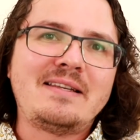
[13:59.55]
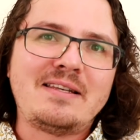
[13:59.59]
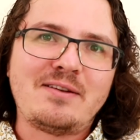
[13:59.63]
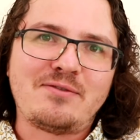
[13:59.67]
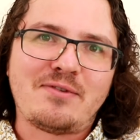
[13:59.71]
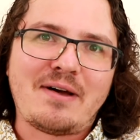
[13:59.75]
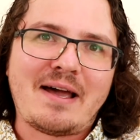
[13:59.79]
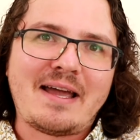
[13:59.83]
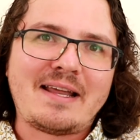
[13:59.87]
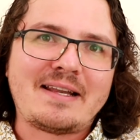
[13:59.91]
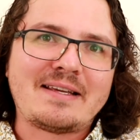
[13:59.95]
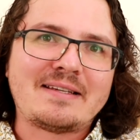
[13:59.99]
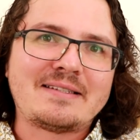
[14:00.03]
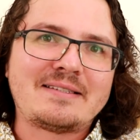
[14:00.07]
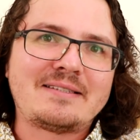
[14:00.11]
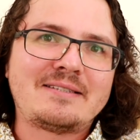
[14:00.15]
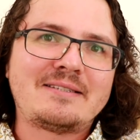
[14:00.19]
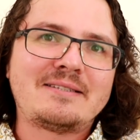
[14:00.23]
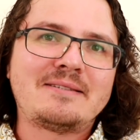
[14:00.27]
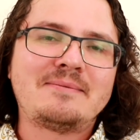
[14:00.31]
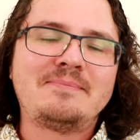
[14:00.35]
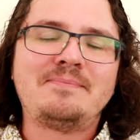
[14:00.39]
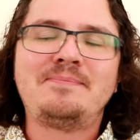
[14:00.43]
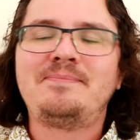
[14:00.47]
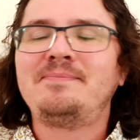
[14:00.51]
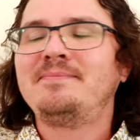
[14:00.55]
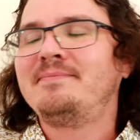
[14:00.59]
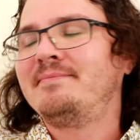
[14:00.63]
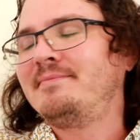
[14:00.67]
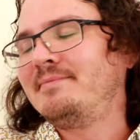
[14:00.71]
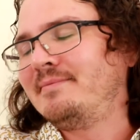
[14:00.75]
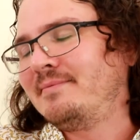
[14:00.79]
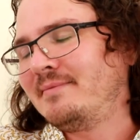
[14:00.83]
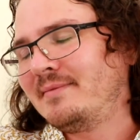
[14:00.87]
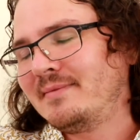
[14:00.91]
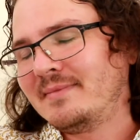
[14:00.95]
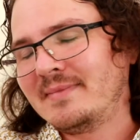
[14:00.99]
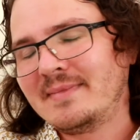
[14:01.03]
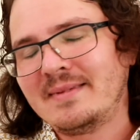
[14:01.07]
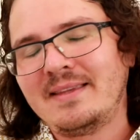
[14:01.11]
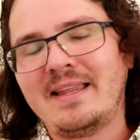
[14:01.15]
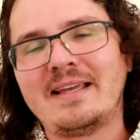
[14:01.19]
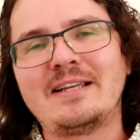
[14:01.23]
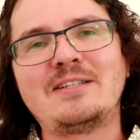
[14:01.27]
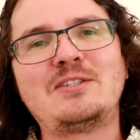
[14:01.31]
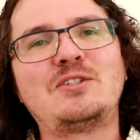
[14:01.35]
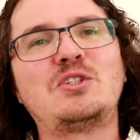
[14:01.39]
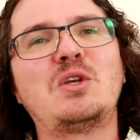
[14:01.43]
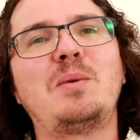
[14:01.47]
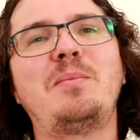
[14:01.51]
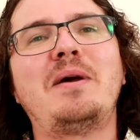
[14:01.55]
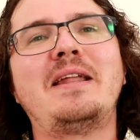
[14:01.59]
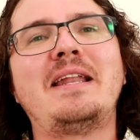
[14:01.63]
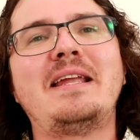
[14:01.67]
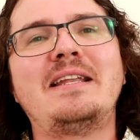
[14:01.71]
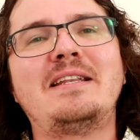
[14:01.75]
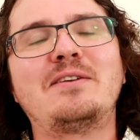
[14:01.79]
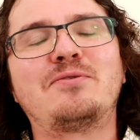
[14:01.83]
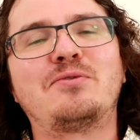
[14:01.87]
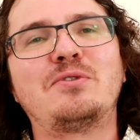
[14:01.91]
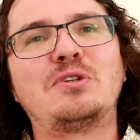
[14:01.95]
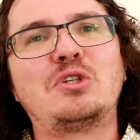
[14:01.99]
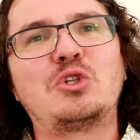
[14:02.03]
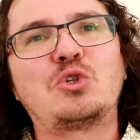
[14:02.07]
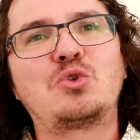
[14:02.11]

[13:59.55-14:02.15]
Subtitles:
divide us like so many different